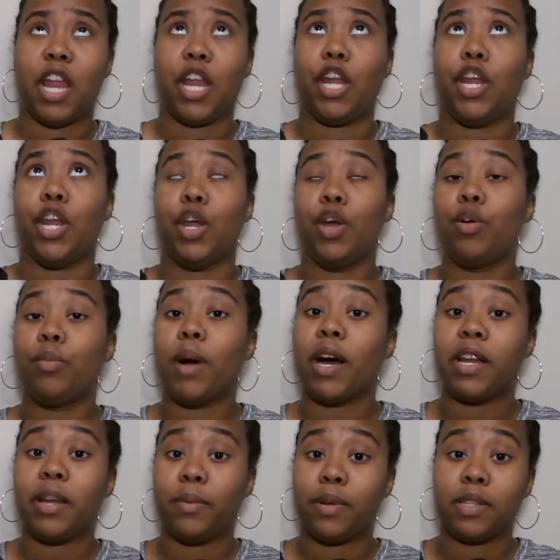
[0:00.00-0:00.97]
and
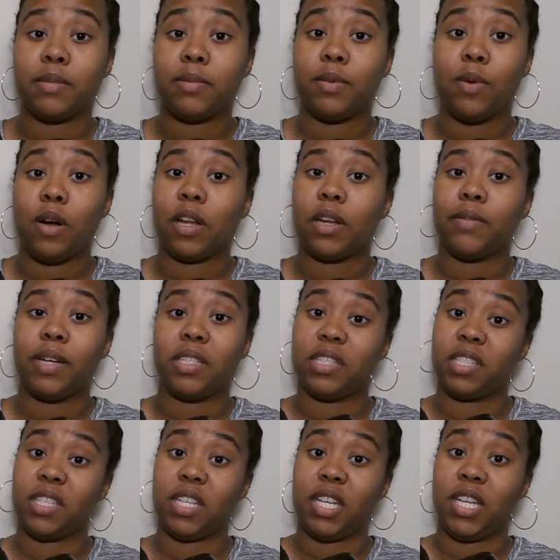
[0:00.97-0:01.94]
nobody wants to be walking around
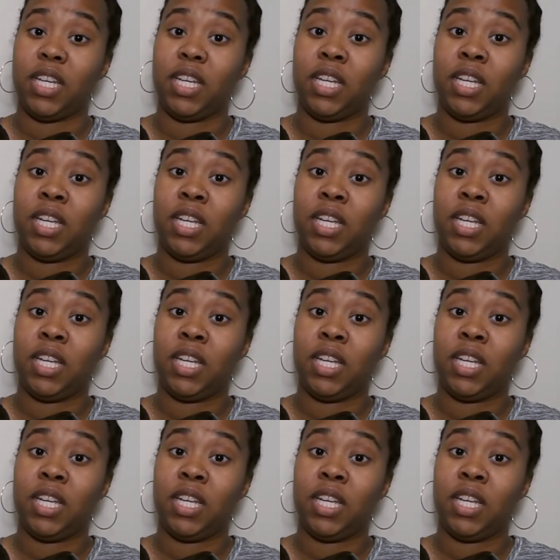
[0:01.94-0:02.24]
the city